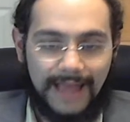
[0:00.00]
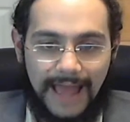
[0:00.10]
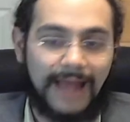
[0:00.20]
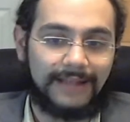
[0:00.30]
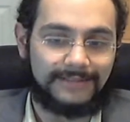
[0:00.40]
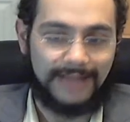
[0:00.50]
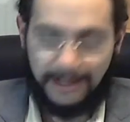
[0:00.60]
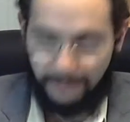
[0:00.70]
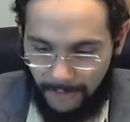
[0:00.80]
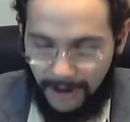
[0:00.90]
And
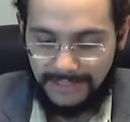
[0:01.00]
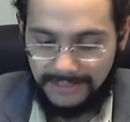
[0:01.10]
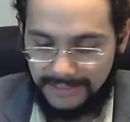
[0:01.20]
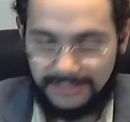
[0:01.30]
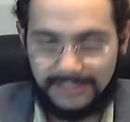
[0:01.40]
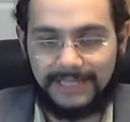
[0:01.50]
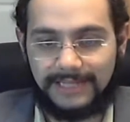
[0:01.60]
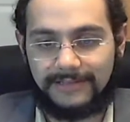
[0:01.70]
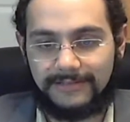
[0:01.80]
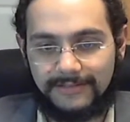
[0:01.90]
I want to
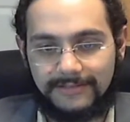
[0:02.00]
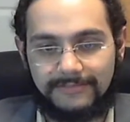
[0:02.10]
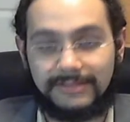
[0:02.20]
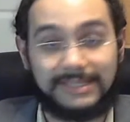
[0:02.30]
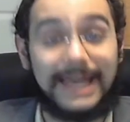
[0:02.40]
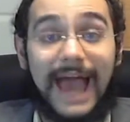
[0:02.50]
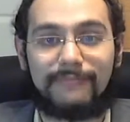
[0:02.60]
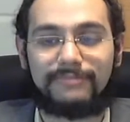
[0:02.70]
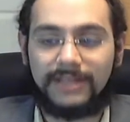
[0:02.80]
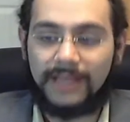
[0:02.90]
see this
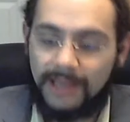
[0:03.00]
happen.